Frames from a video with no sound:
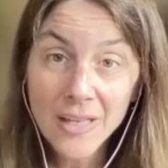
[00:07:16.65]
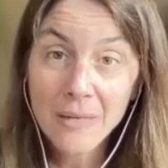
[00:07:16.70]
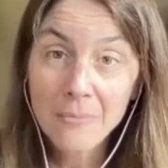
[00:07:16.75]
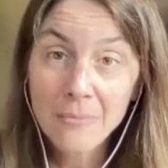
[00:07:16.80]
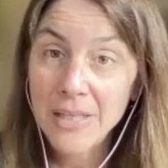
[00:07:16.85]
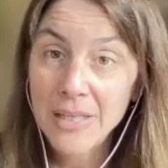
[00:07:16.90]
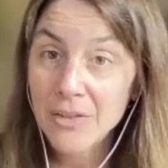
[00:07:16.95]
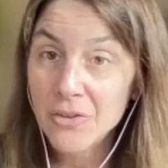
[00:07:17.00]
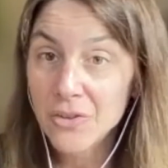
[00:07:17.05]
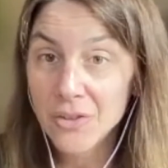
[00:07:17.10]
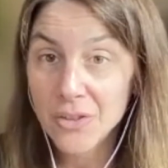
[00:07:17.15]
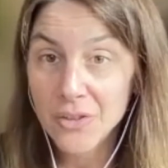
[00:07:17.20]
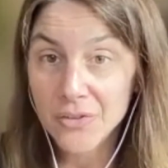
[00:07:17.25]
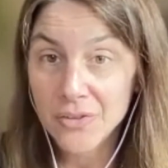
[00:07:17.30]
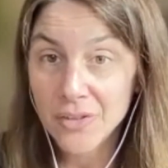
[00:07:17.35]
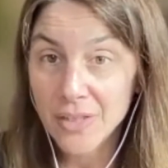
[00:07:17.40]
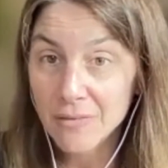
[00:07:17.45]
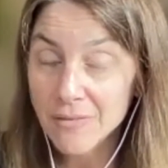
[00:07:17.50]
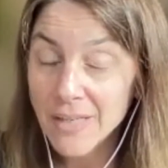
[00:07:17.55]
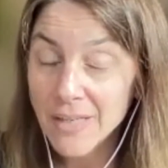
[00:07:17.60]
Make sure you
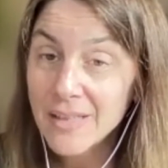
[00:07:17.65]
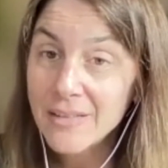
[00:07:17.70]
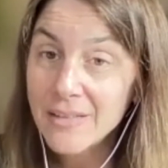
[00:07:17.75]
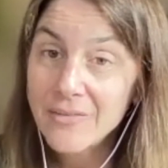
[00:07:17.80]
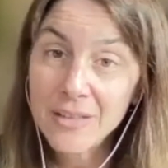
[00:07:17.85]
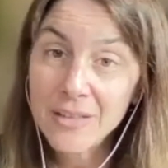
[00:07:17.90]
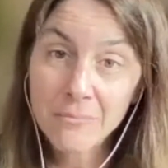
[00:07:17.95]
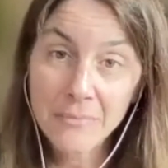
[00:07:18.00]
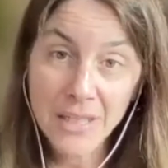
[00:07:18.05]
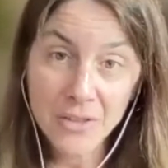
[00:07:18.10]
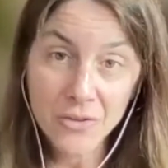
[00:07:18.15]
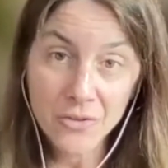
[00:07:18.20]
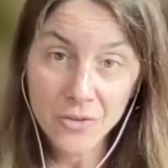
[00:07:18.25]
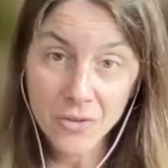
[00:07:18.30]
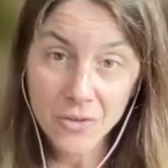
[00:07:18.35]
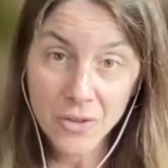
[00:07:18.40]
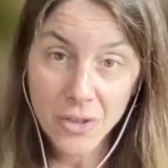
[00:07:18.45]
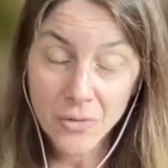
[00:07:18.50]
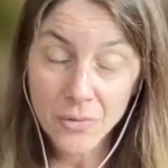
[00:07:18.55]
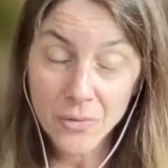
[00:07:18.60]
stay relevant, make sure
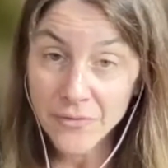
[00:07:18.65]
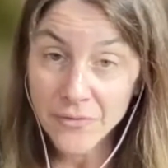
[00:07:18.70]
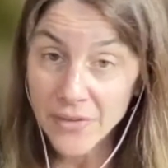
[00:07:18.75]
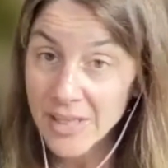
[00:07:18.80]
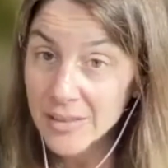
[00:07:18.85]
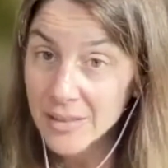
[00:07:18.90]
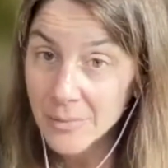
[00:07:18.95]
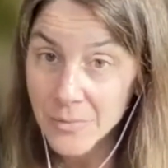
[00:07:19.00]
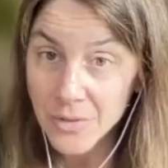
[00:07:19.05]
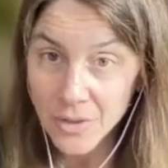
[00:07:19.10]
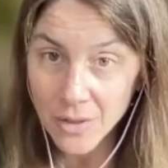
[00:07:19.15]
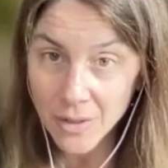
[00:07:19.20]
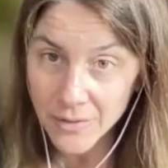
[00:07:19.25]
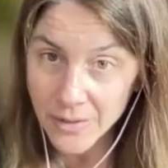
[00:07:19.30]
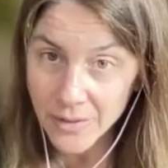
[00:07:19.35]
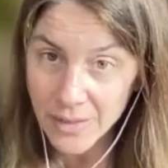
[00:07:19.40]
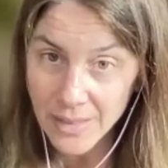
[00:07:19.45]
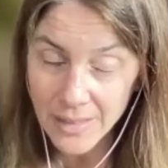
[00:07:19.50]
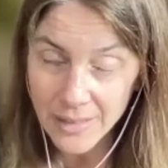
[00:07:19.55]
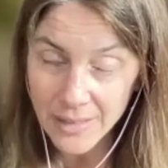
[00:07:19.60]
you invite them to all
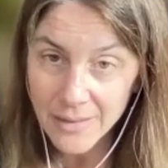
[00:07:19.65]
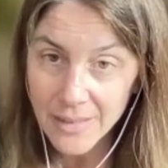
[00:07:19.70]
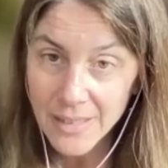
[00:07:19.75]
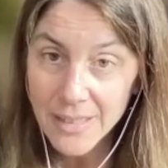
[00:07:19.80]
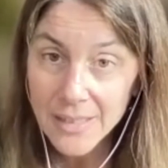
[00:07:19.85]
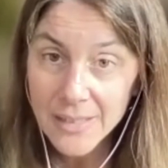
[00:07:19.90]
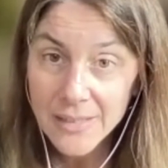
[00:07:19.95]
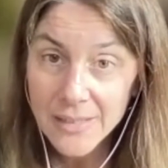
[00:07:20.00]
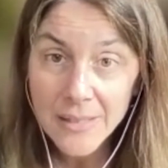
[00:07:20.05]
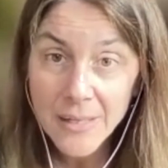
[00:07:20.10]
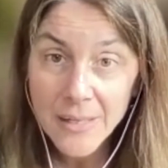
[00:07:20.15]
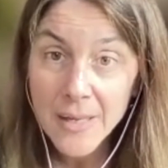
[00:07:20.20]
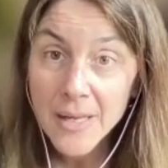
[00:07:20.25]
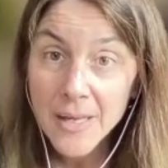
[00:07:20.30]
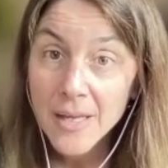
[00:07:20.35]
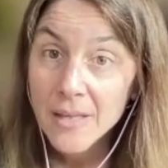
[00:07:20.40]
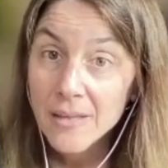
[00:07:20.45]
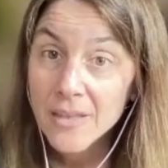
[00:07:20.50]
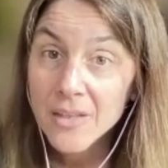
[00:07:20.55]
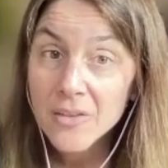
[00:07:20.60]
the key things.
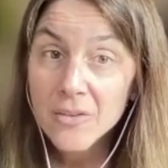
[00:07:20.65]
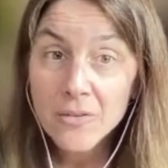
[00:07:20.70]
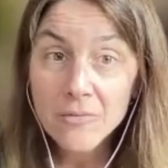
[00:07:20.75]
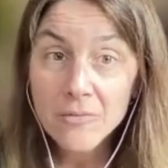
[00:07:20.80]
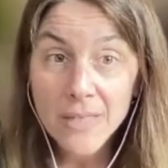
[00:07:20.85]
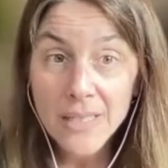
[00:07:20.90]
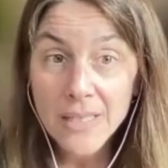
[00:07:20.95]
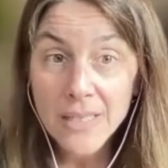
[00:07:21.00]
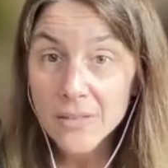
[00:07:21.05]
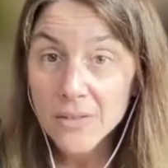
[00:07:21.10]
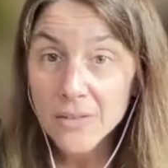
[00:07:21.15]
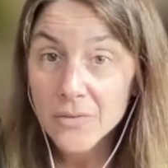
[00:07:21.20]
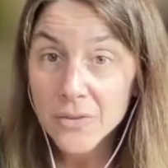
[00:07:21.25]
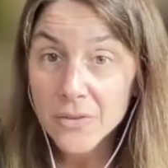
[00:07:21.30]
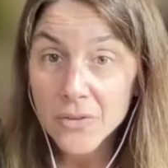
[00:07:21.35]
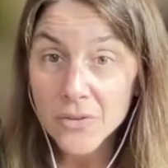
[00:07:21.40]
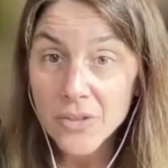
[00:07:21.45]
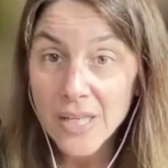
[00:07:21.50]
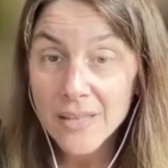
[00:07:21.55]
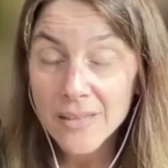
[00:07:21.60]
They're great
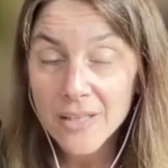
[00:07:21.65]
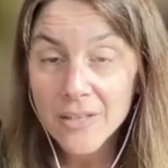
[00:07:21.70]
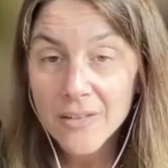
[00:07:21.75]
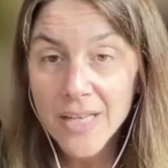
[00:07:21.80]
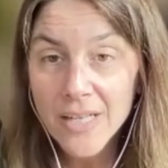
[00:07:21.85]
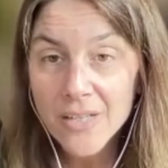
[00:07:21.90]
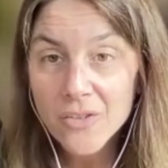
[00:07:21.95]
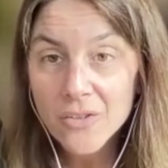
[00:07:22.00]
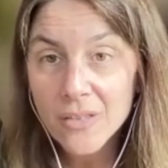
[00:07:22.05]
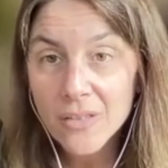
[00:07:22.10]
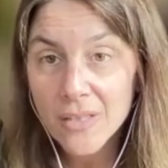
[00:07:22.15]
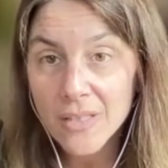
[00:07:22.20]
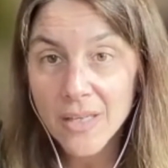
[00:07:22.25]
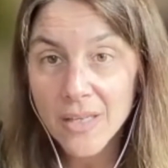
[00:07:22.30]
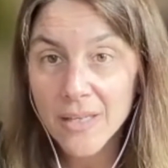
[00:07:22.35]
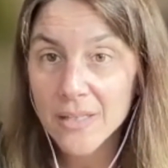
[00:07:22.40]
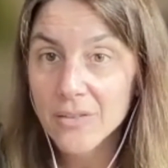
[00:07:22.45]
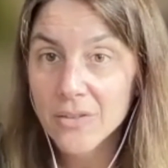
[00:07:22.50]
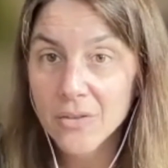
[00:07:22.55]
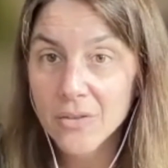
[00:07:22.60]
donors, and they're actually the
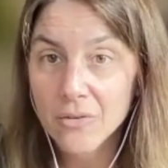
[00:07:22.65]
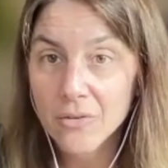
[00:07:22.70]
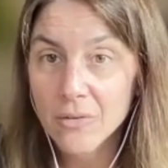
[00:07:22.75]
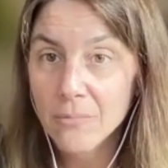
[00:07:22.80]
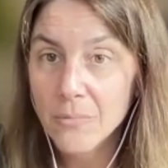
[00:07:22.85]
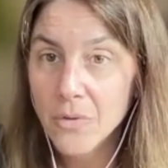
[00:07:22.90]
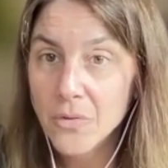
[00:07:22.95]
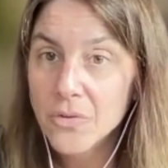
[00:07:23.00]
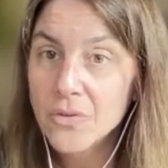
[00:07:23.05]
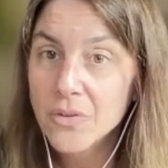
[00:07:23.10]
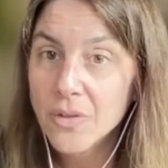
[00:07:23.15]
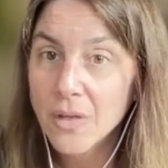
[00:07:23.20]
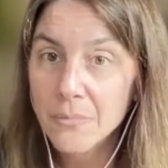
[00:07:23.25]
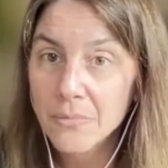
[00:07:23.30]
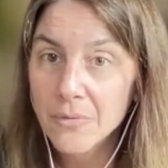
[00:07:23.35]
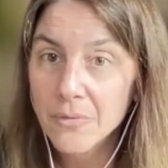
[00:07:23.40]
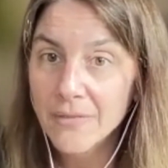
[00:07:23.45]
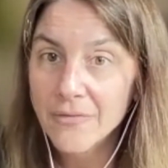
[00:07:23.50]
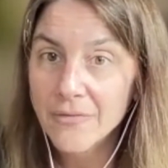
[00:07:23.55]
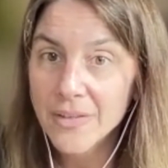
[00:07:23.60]
kind of donor most
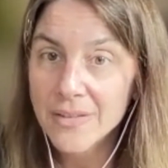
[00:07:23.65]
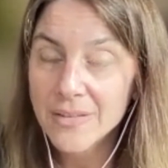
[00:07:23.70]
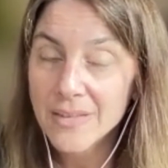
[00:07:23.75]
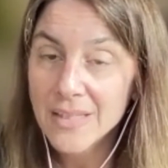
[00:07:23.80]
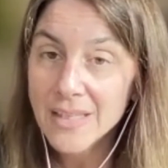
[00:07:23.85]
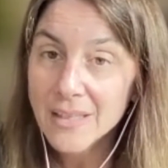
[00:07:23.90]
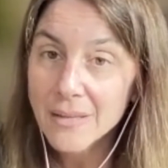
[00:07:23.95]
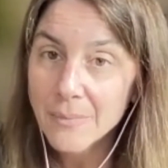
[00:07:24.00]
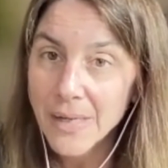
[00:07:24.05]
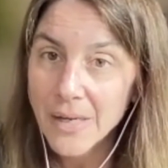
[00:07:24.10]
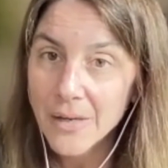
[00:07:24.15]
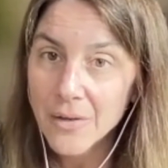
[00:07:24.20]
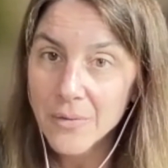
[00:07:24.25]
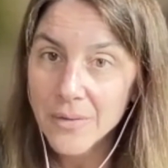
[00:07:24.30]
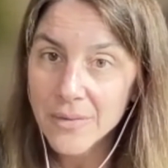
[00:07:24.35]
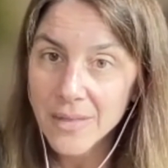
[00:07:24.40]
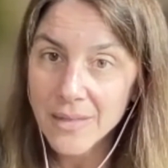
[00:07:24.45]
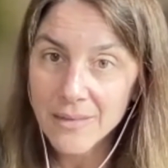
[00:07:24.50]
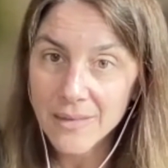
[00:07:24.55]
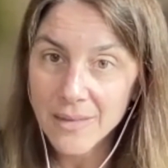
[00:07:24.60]
nonprofits think about when
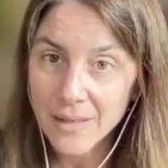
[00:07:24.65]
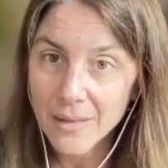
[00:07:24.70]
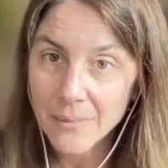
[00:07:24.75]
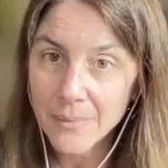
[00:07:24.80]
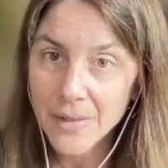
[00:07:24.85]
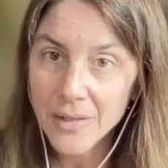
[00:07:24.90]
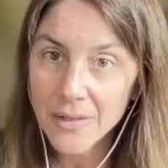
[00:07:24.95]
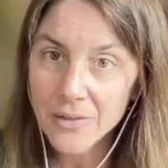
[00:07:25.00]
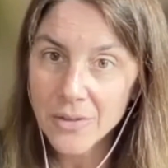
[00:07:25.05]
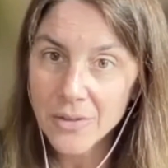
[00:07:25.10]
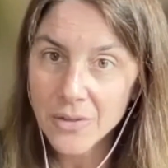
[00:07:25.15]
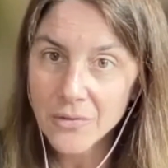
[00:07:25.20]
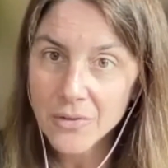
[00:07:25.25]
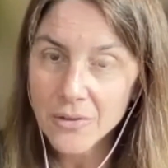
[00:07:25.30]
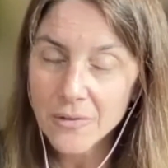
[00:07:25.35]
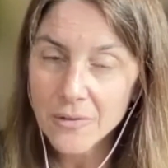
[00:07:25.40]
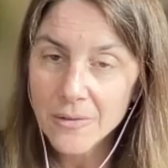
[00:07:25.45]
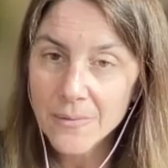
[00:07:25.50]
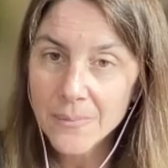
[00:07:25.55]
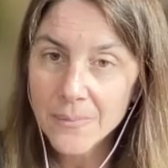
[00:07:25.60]
they think about a
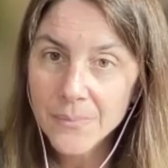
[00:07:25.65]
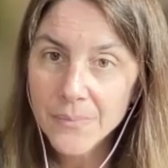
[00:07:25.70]
donor.